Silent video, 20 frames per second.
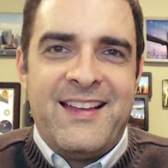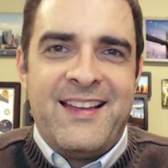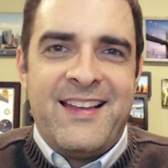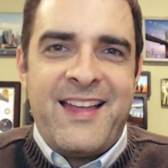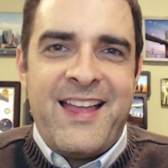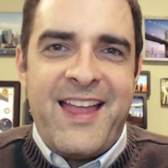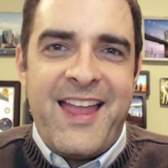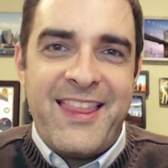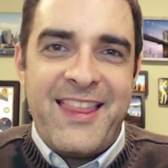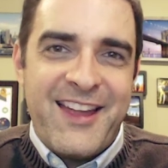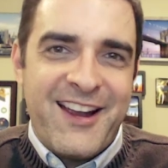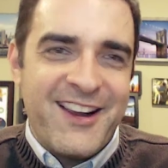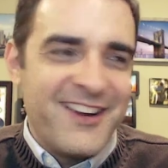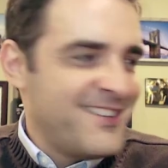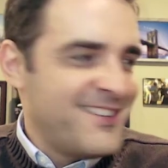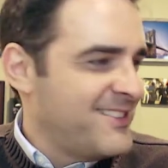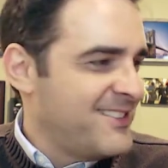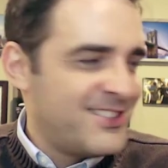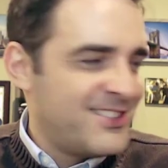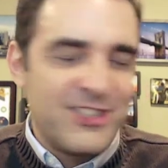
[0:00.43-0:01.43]
Hey there.
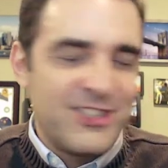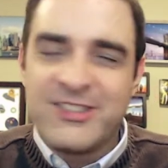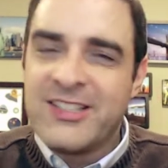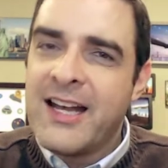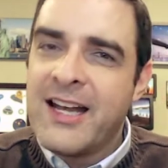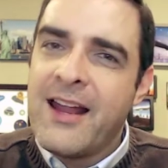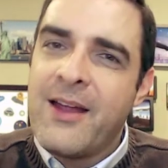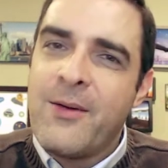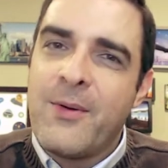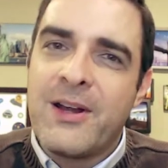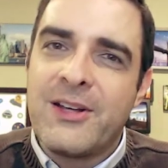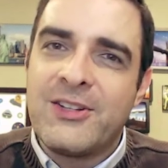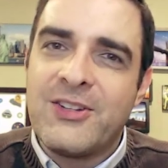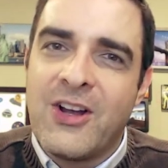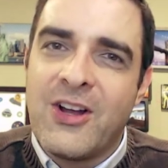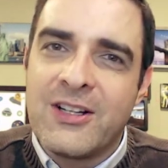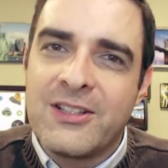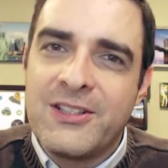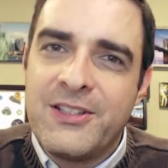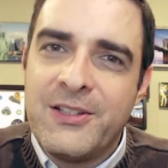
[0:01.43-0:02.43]
So today I want to
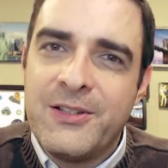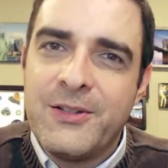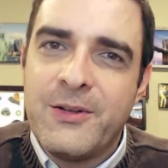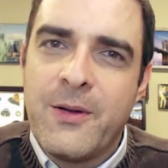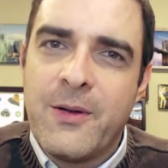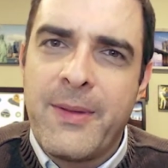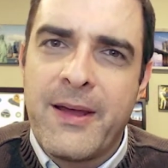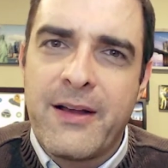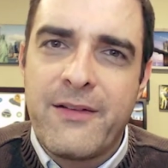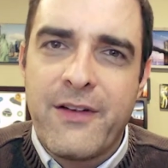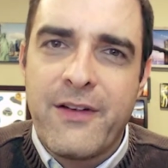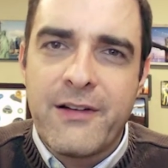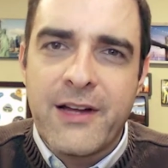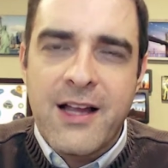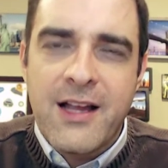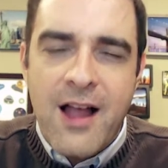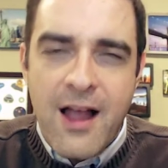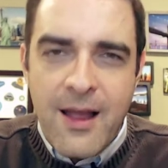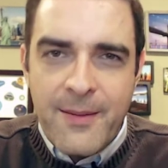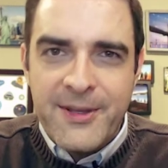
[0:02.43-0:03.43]
talk to you about a very
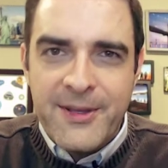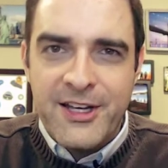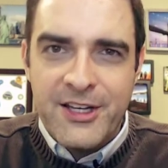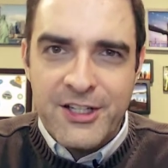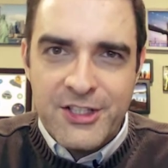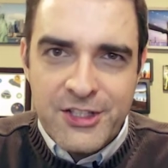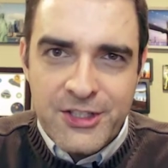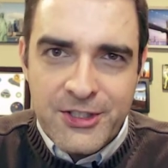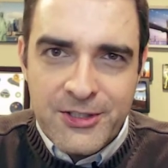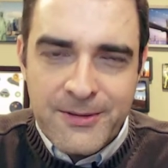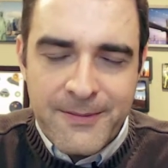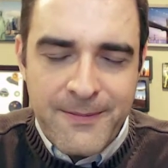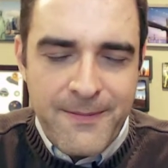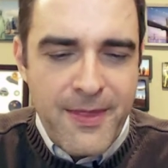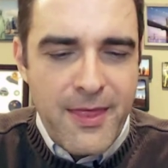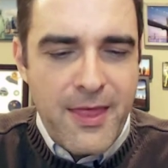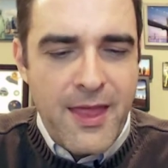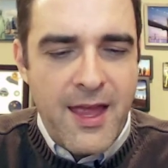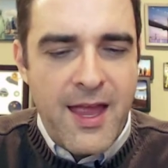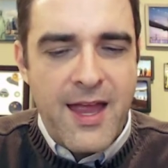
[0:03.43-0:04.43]
common issue
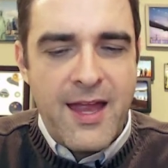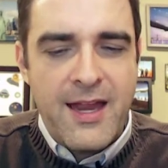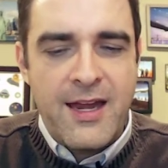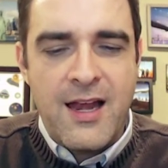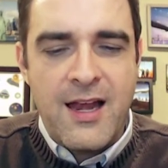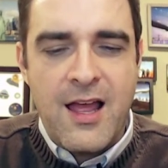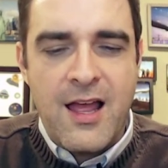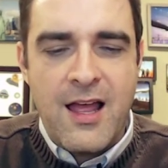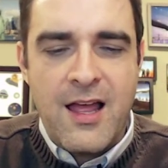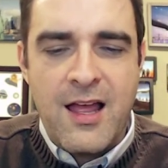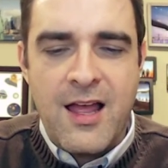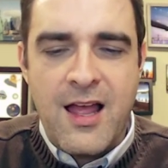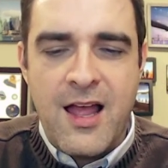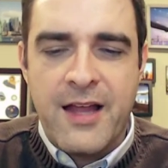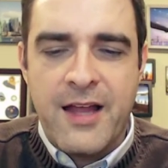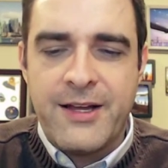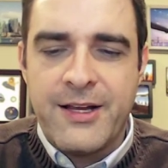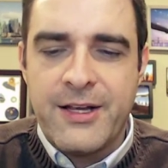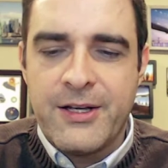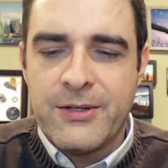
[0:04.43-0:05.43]
that uh, I
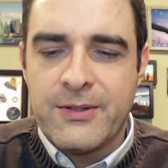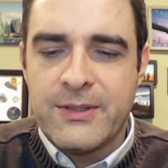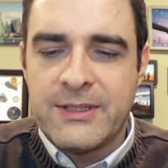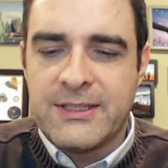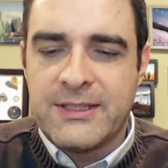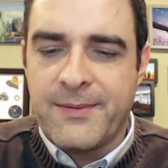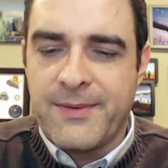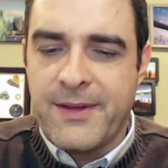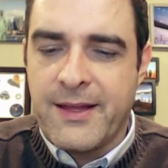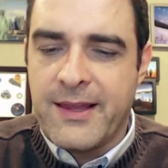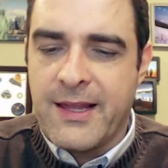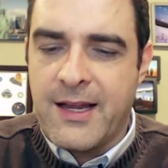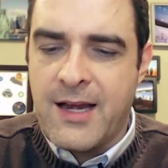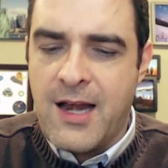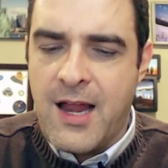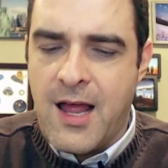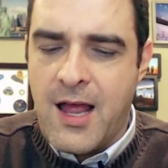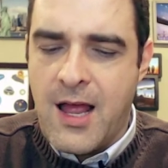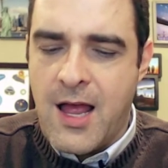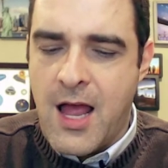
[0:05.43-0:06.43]
know it's something that
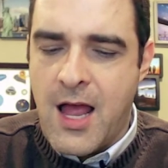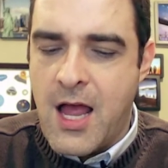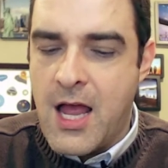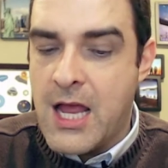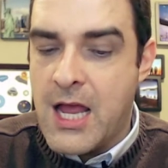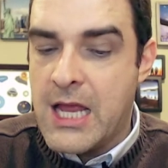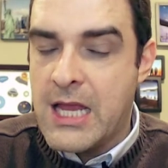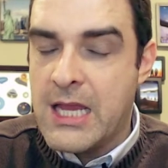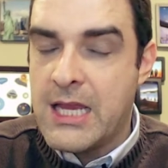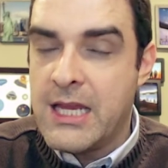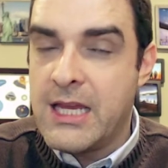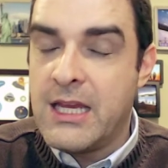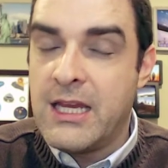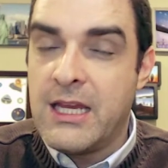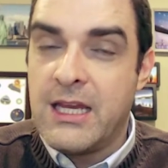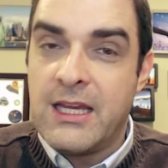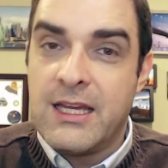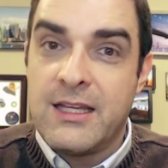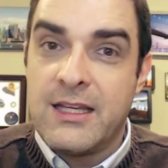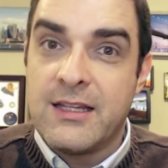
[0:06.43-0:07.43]

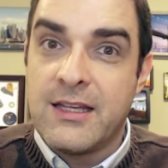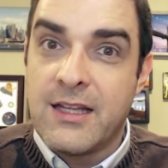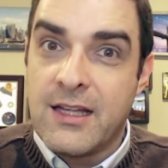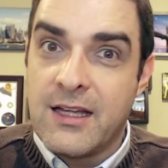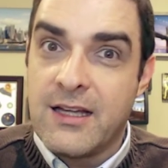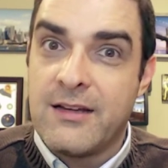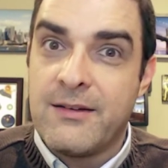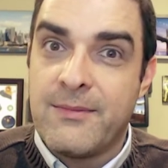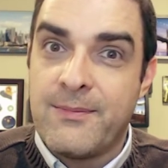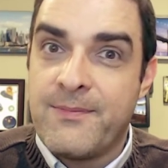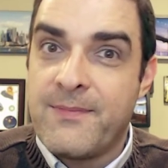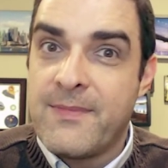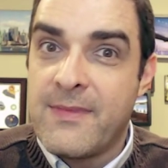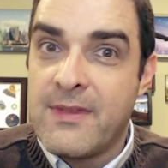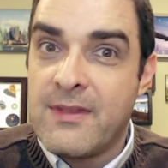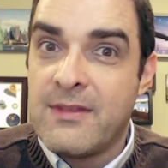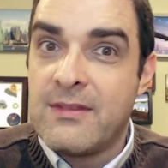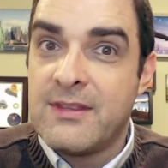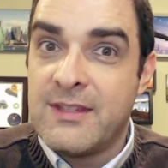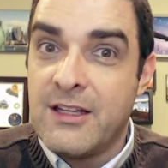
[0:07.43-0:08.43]
I uh,
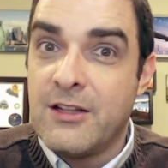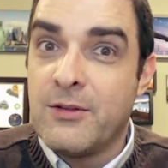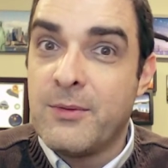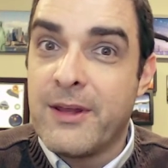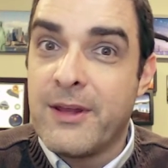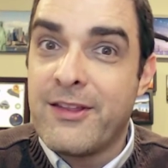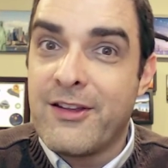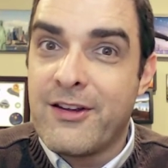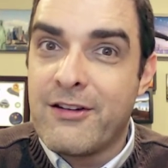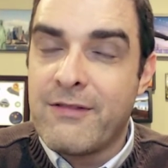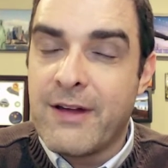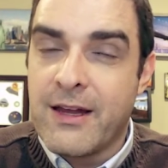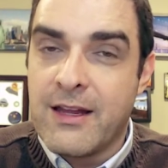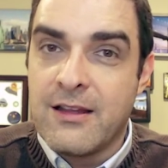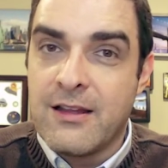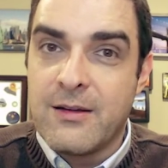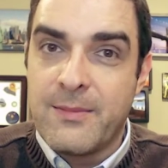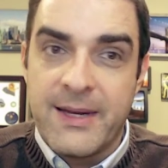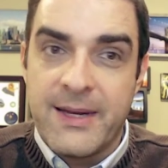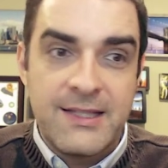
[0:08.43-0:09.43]
deal with on a
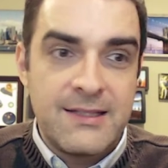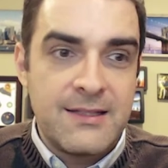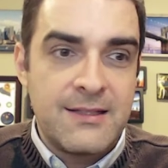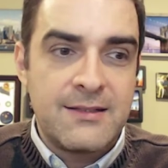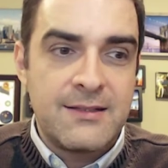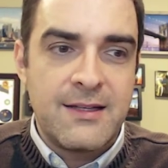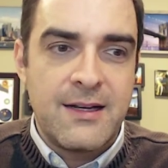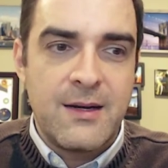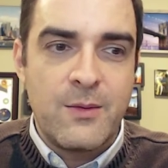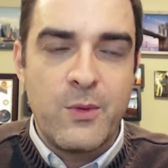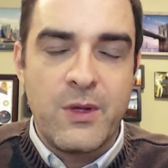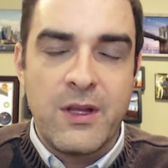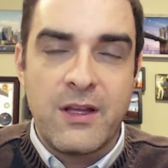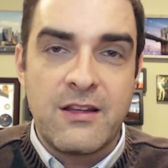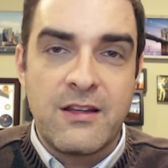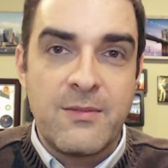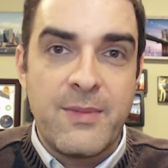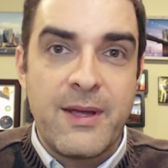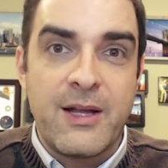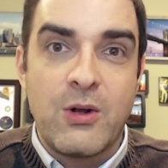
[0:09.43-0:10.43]
regular basis, and I'm willing
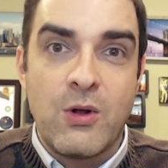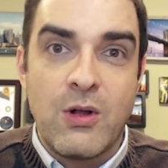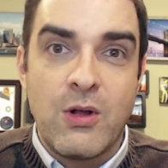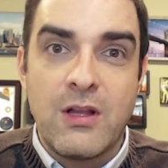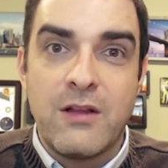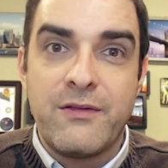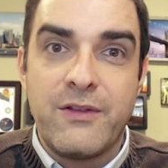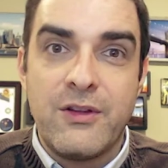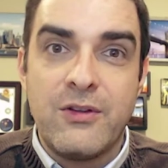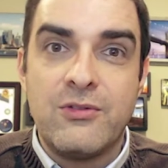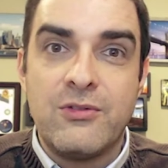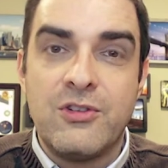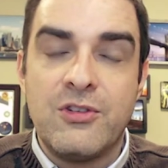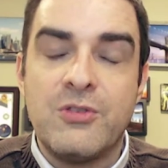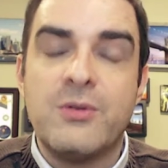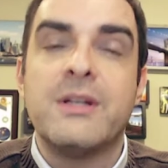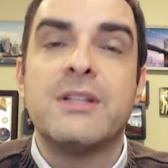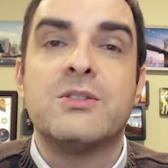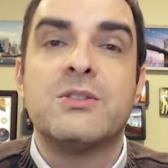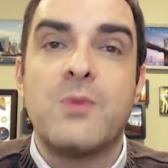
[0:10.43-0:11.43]
to bet all of you do
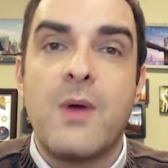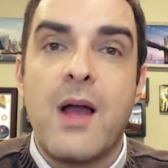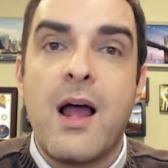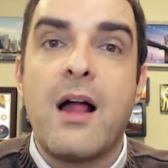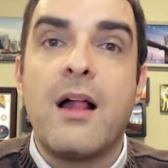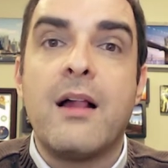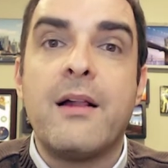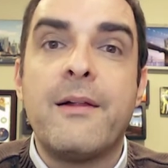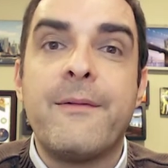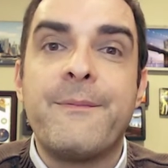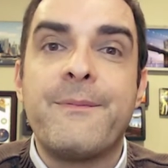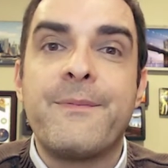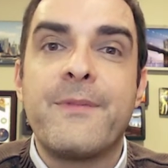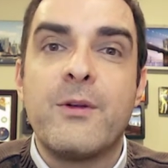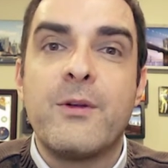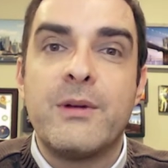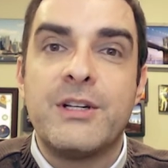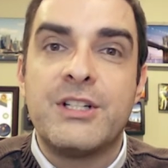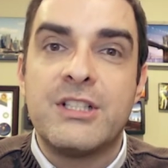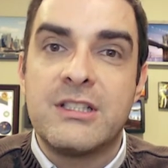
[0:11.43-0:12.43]
as well,
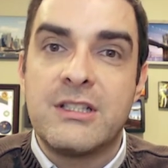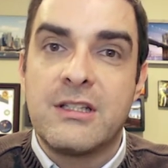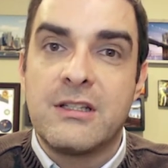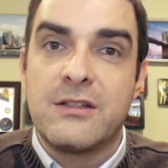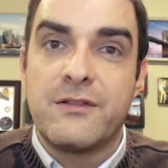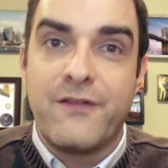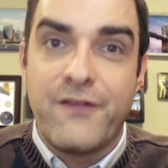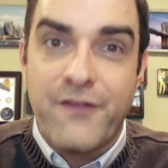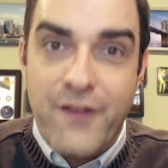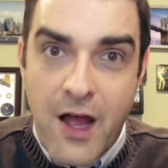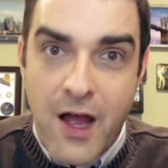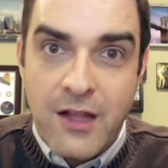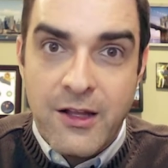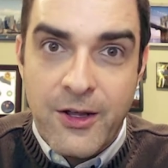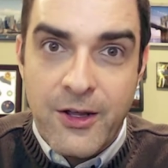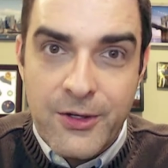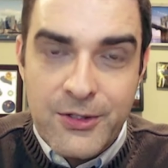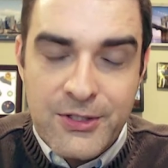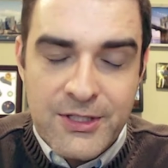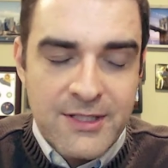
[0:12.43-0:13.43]
which is as
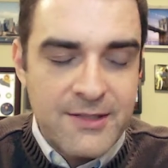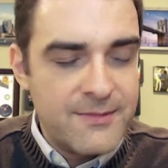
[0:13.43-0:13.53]
follows.